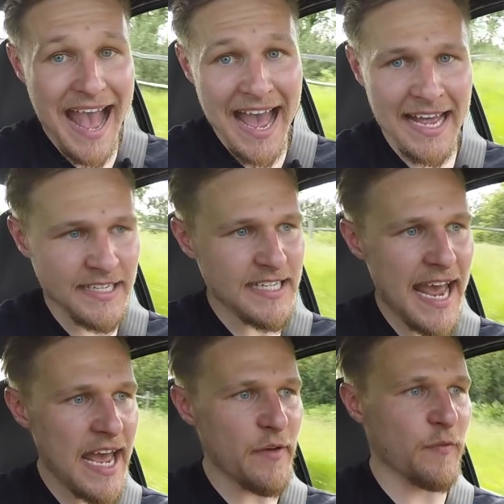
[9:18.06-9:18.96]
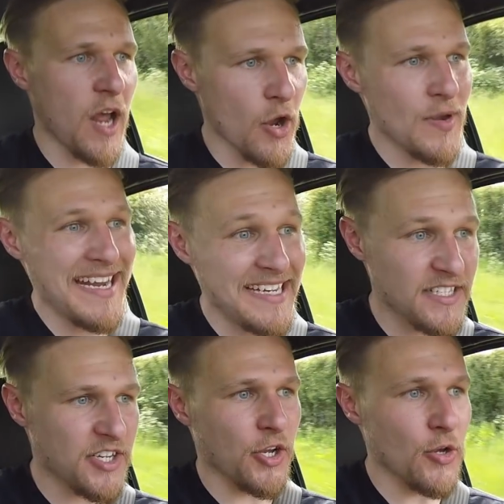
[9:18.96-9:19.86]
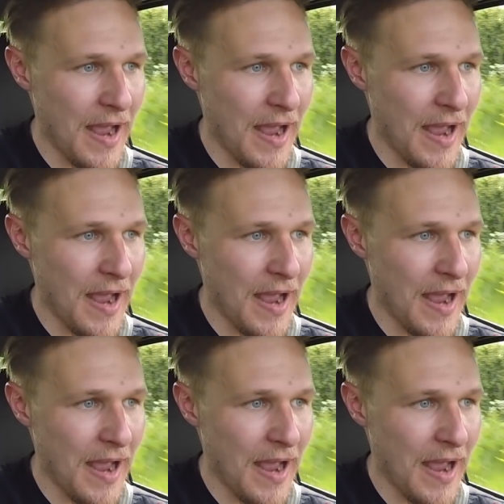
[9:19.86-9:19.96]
and airflow into